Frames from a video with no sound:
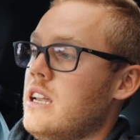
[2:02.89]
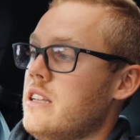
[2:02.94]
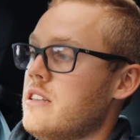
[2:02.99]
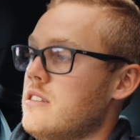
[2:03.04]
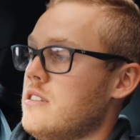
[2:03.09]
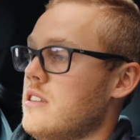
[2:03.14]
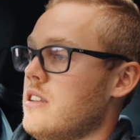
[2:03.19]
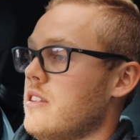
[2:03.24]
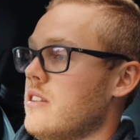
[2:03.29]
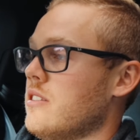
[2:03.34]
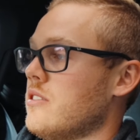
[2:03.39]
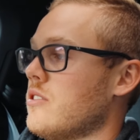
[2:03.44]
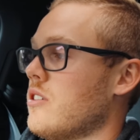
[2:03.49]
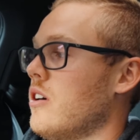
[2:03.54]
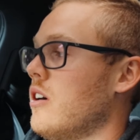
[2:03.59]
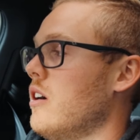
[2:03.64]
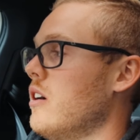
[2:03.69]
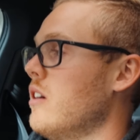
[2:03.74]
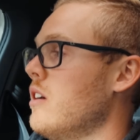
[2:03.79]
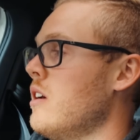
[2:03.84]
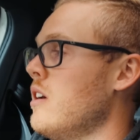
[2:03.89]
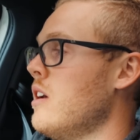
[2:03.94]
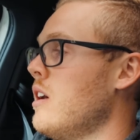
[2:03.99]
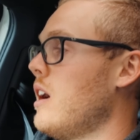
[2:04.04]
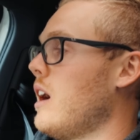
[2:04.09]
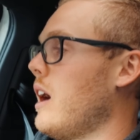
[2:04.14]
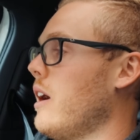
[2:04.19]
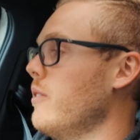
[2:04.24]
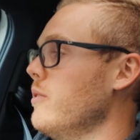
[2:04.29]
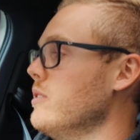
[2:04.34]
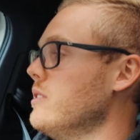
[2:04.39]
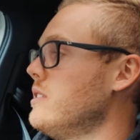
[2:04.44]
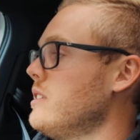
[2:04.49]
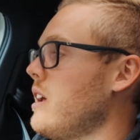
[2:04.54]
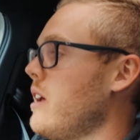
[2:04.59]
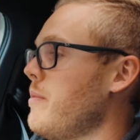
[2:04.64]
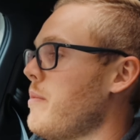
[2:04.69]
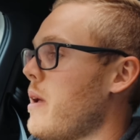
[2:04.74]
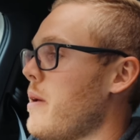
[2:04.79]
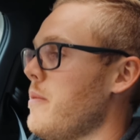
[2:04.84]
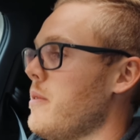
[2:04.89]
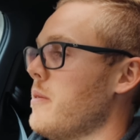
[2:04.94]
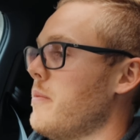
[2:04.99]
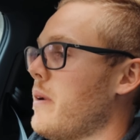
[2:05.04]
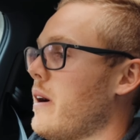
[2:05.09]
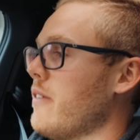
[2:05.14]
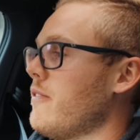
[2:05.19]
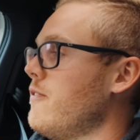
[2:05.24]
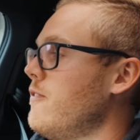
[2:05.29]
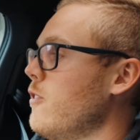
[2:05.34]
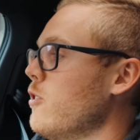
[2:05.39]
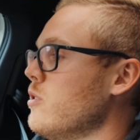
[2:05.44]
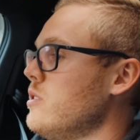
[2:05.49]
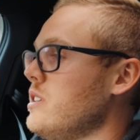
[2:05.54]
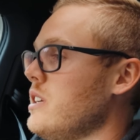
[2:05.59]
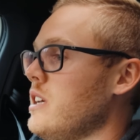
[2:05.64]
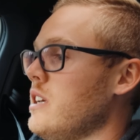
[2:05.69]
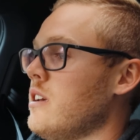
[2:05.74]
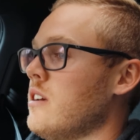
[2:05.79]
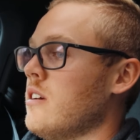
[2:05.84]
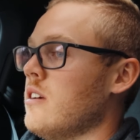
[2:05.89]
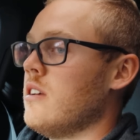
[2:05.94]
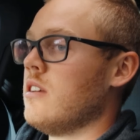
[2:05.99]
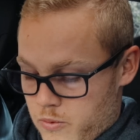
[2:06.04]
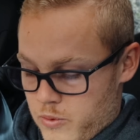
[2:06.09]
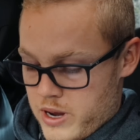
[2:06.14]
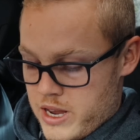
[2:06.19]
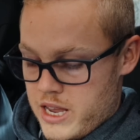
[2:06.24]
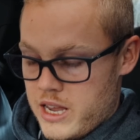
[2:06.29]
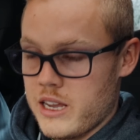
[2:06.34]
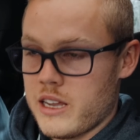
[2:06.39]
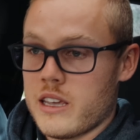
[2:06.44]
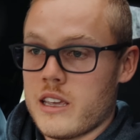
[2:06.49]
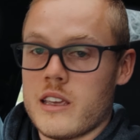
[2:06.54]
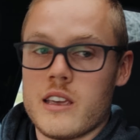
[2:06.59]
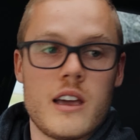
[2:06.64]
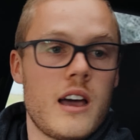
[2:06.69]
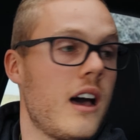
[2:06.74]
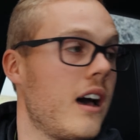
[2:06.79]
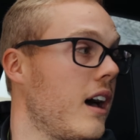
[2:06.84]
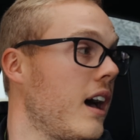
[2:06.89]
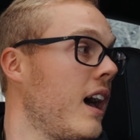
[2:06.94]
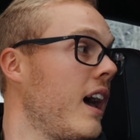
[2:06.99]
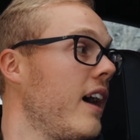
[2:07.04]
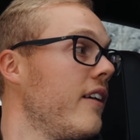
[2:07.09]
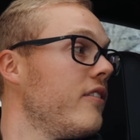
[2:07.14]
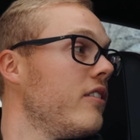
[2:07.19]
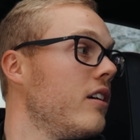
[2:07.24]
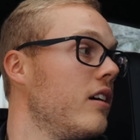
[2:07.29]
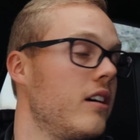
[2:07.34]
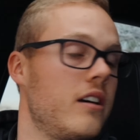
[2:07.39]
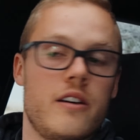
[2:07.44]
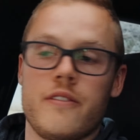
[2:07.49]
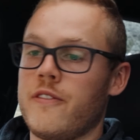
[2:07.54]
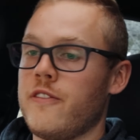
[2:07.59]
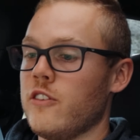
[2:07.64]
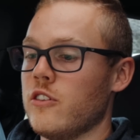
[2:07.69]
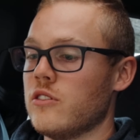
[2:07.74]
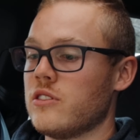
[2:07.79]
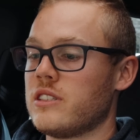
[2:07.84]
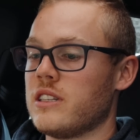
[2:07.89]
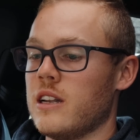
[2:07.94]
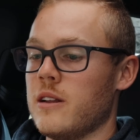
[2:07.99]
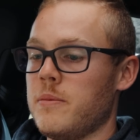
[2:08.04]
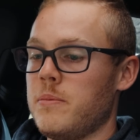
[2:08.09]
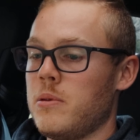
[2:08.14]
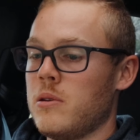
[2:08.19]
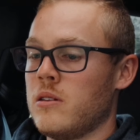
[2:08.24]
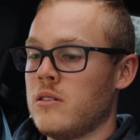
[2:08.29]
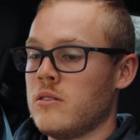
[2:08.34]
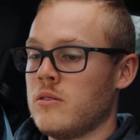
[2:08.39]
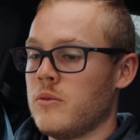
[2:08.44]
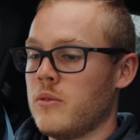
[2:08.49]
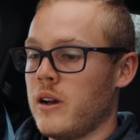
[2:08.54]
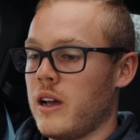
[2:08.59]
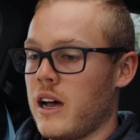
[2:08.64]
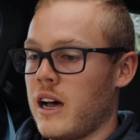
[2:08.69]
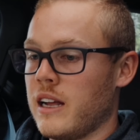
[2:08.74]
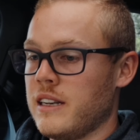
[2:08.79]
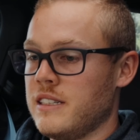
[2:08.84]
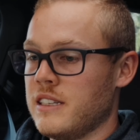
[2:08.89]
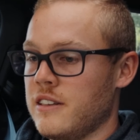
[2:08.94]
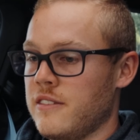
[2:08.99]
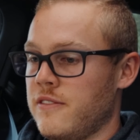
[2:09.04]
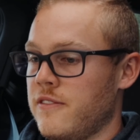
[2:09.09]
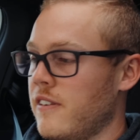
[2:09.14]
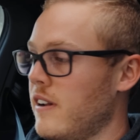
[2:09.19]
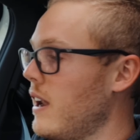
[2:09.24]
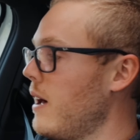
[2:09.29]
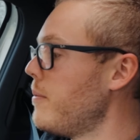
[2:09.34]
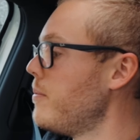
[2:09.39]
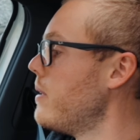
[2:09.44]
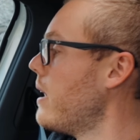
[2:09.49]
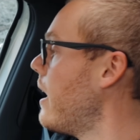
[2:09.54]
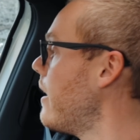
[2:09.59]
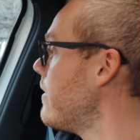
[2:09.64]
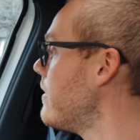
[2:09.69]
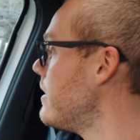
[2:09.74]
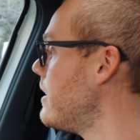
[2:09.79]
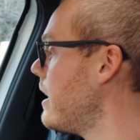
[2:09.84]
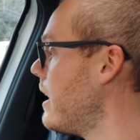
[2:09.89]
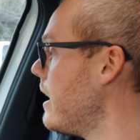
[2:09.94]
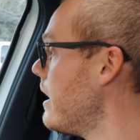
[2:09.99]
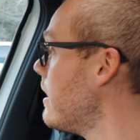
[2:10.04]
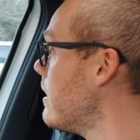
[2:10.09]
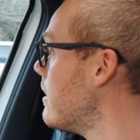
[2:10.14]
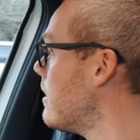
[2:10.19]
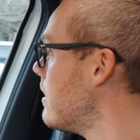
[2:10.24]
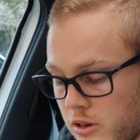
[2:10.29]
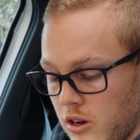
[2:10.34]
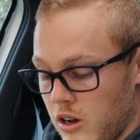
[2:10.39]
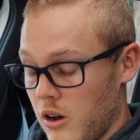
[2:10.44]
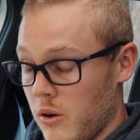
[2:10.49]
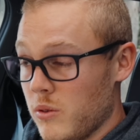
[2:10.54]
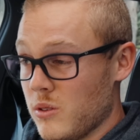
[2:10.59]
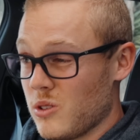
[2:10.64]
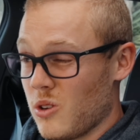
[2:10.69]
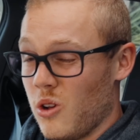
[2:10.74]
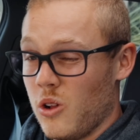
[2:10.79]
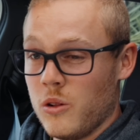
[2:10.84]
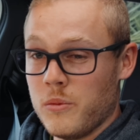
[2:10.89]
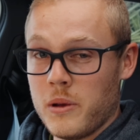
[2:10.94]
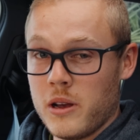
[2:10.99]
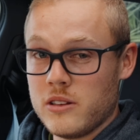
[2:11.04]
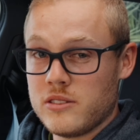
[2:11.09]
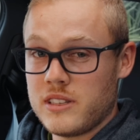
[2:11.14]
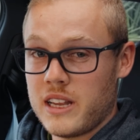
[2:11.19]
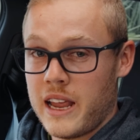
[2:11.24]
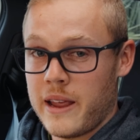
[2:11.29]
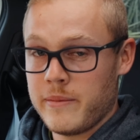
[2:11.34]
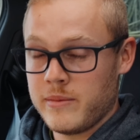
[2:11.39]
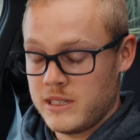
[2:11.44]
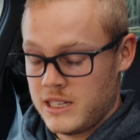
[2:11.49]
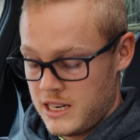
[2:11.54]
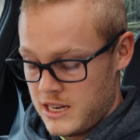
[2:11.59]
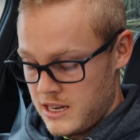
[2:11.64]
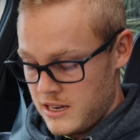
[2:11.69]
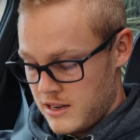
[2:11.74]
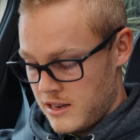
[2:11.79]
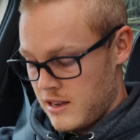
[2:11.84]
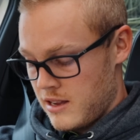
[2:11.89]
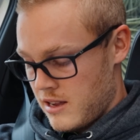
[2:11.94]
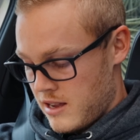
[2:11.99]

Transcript: litres in this car. I would say maybe about 40. We have a fuel slip where I did fill up the other day. The car was almost empty,